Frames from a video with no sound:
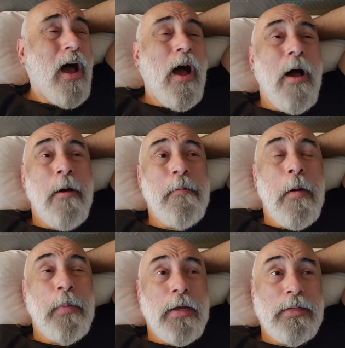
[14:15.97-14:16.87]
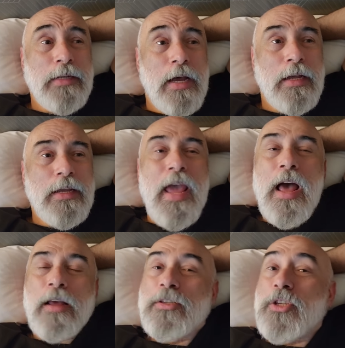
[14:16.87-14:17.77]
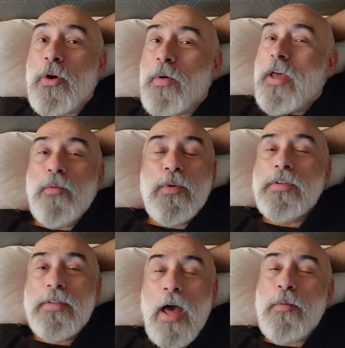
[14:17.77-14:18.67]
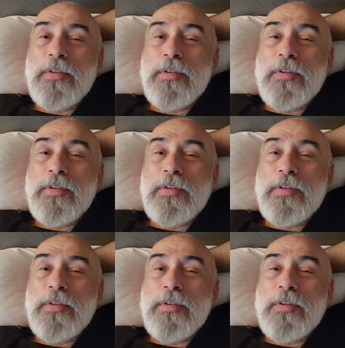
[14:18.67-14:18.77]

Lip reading: Yeah, so that